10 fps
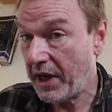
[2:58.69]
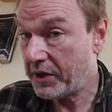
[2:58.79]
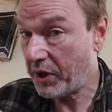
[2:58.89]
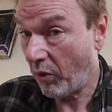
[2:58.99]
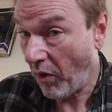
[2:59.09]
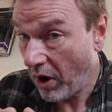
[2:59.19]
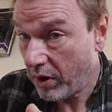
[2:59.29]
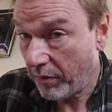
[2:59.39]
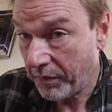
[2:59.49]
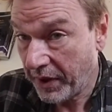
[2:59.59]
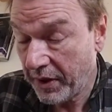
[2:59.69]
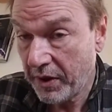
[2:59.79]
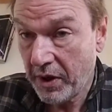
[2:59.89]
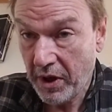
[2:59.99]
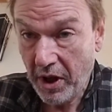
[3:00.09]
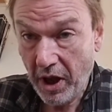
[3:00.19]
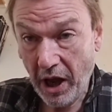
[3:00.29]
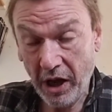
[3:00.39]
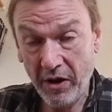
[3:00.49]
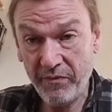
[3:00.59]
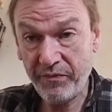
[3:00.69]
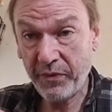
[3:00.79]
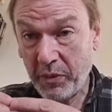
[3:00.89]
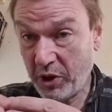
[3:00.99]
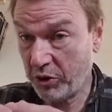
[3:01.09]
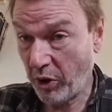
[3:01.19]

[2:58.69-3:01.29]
self-harmed because